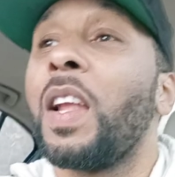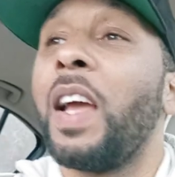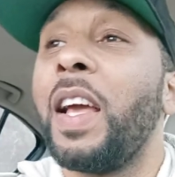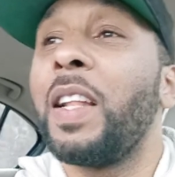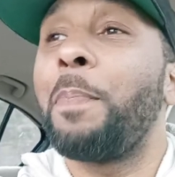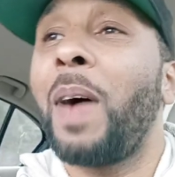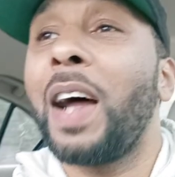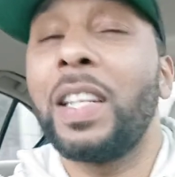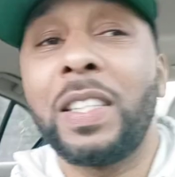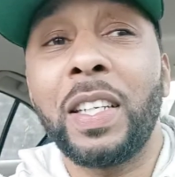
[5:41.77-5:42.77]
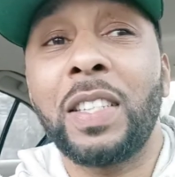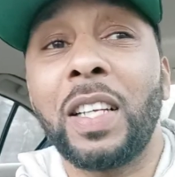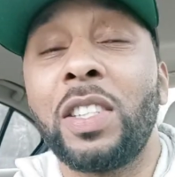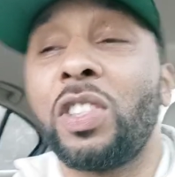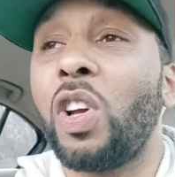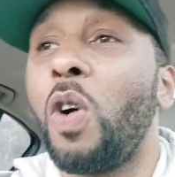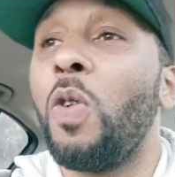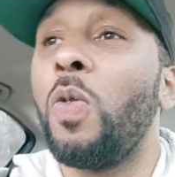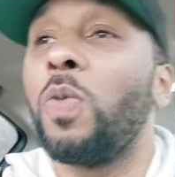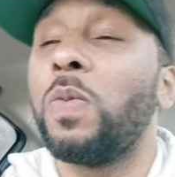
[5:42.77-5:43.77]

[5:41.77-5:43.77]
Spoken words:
And politics are so